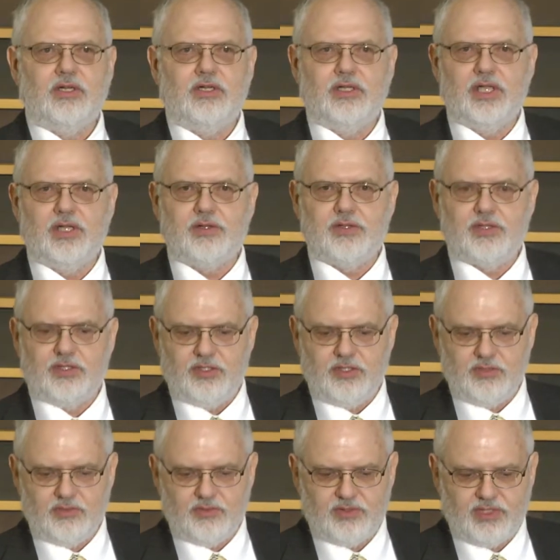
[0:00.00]

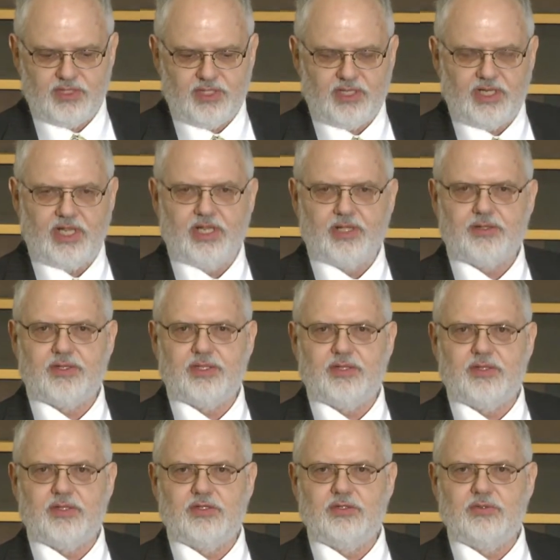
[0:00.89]
execute, and
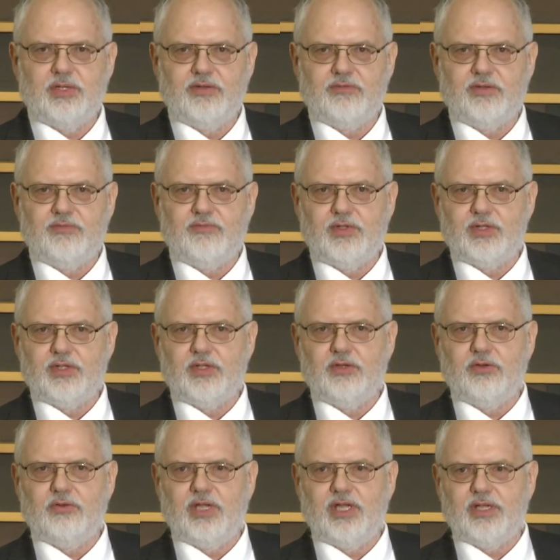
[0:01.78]
assets, do you have the
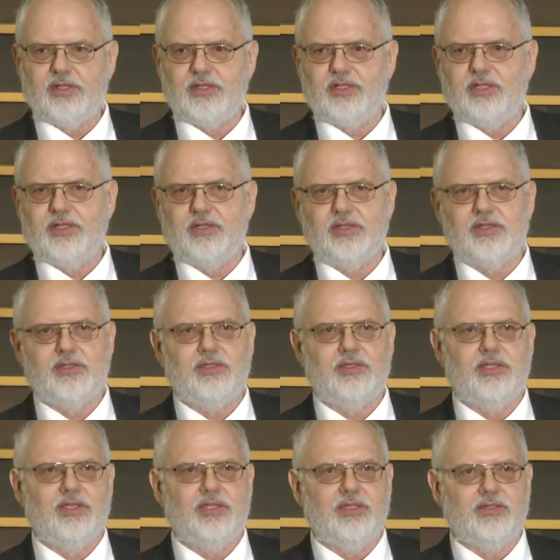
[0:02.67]
physical assets,
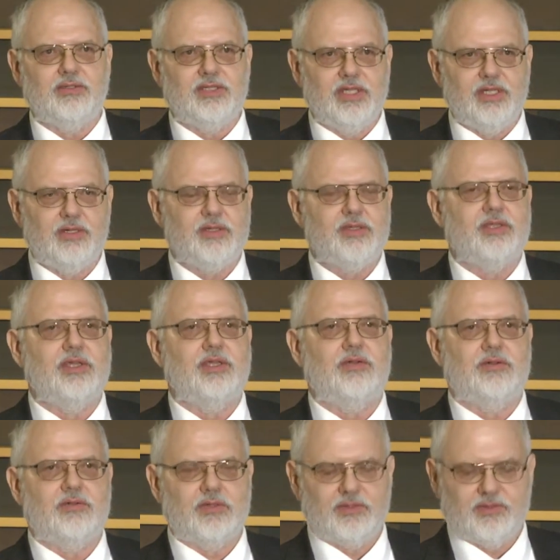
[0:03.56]
the data
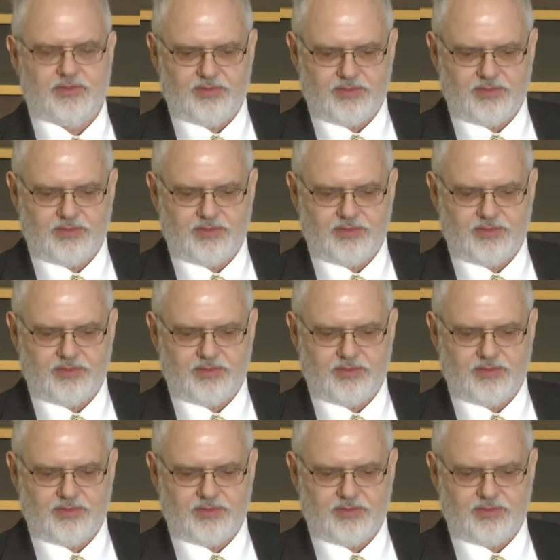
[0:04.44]
centers?